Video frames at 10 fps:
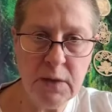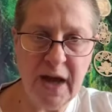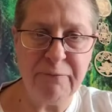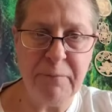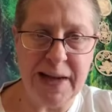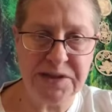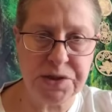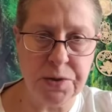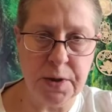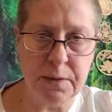I've
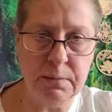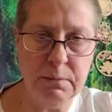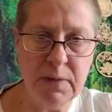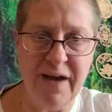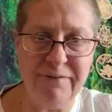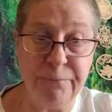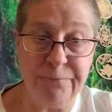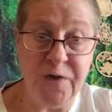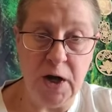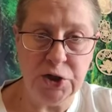mastered it. I've
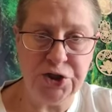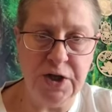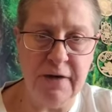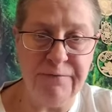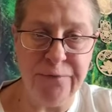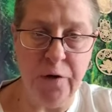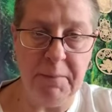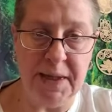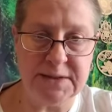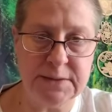functioned
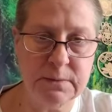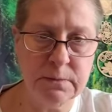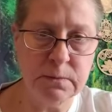from it.